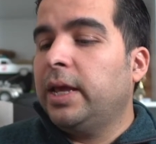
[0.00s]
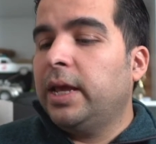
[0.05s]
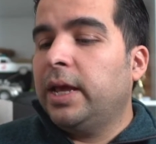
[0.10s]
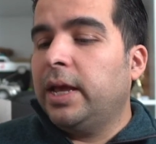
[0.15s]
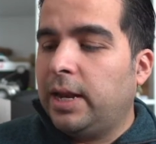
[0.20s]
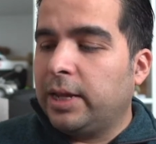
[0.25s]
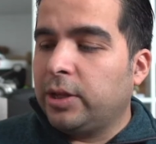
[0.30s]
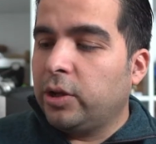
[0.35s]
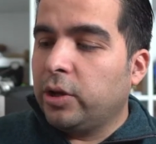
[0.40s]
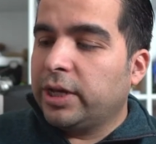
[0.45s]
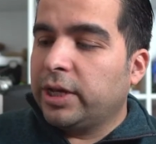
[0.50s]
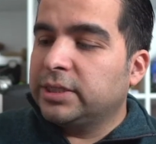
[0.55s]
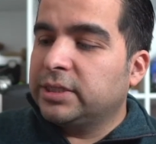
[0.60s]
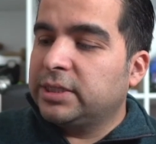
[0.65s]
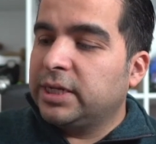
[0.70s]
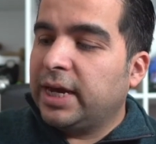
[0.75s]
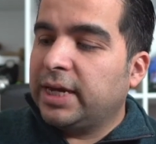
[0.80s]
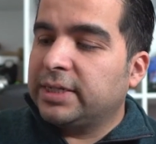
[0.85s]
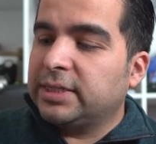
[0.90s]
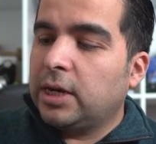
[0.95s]
like you can
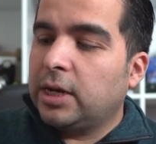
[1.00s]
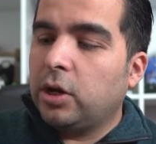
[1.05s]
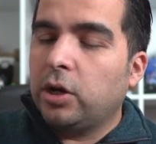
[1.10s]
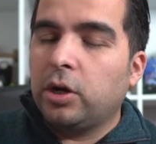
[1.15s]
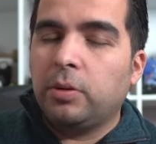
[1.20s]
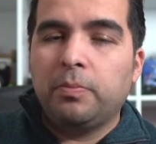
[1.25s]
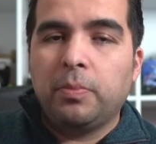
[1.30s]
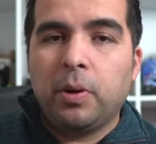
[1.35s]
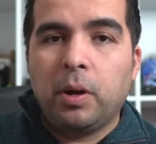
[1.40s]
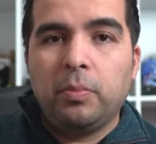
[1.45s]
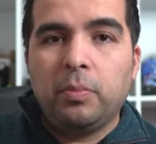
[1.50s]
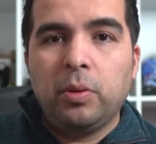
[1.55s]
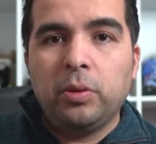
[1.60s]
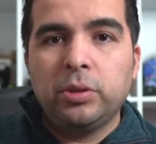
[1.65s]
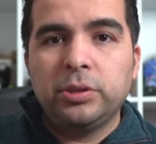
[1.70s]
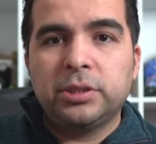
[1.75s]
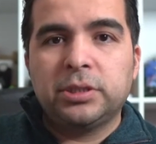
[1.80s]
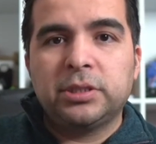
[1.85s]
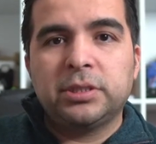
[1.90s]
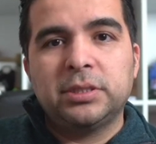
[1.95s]
see, it has a lot of
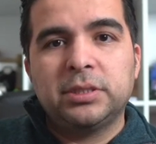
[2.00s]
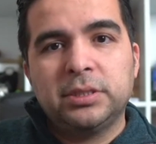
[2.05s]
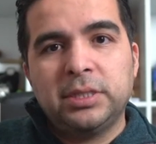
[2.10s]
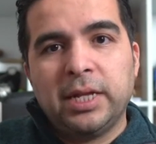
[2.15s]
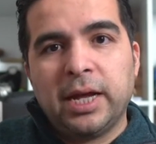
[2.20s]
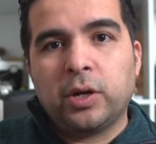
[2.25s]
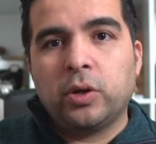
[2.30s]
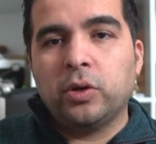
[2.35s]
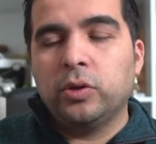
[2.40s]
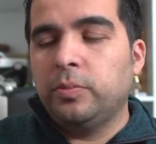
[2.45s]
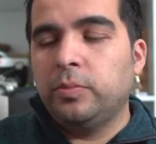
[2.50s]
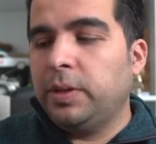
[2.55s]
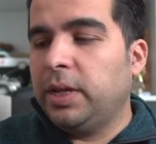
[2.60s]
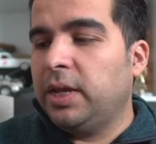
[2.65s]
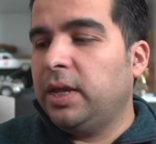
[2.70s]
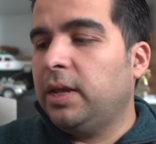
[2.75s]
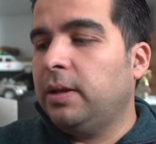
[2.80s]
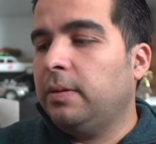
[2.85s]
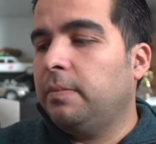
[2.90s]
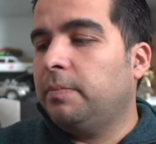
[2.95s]
bubbles. That could
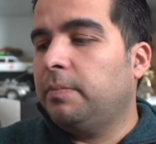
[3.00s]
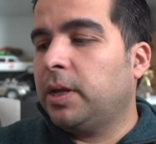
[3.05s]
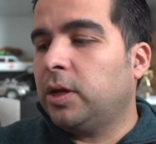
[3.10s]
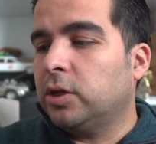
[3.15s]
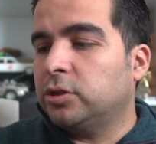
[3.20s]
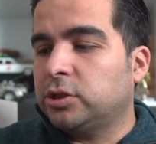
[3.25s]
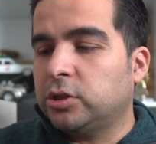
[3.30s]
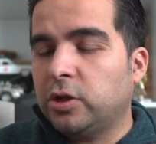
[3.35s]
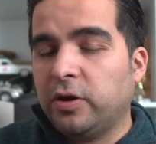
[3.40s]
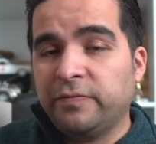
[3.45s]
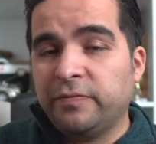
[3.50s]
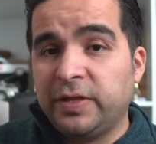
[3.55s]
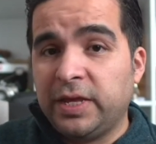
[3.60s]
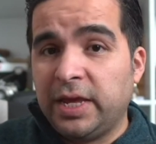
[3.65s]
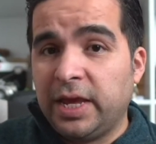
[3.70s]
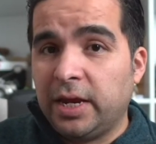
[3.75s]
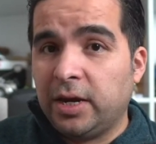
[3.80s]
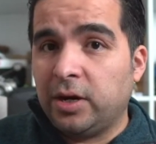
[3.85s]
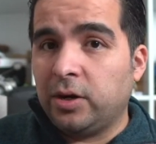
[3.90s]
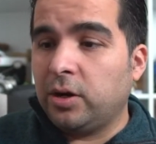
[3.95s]
be because of
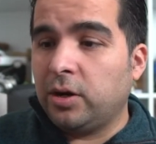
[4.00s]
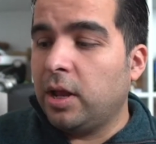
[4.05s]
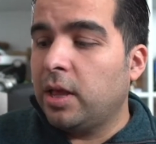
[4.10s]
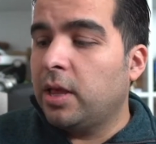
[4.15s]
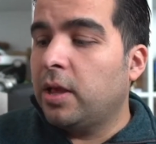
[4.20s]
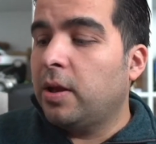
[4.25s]
the air,